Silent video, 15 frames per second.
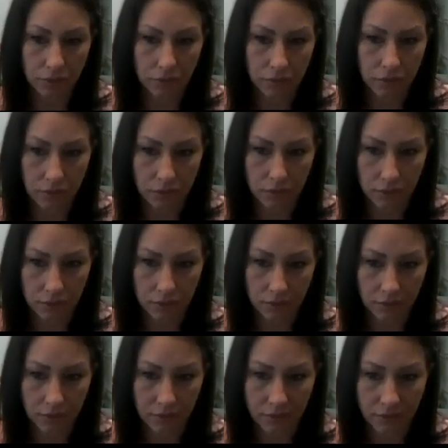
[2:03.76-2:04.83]

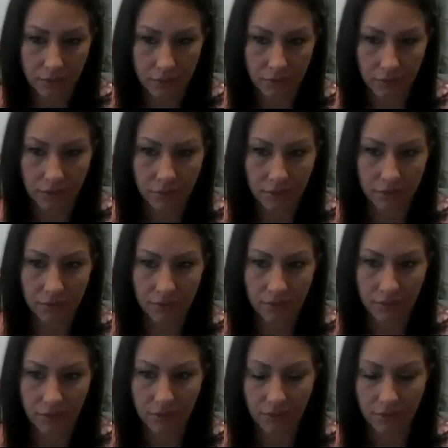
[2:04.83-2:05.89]

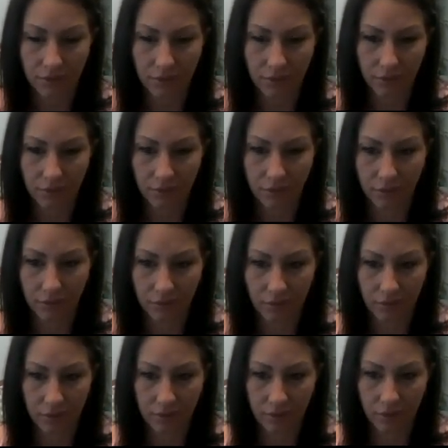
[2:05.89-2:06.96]

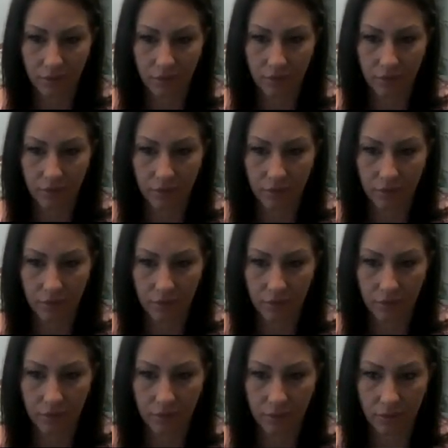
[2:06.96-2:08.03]

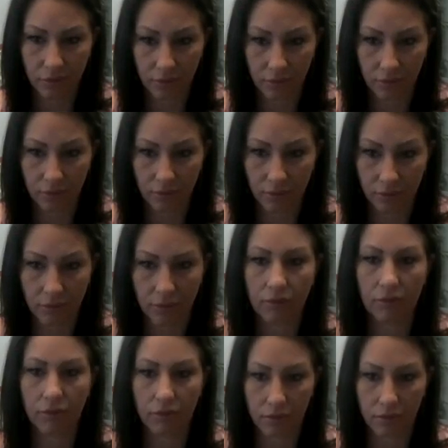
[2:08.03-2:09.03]
The person shown says nothing.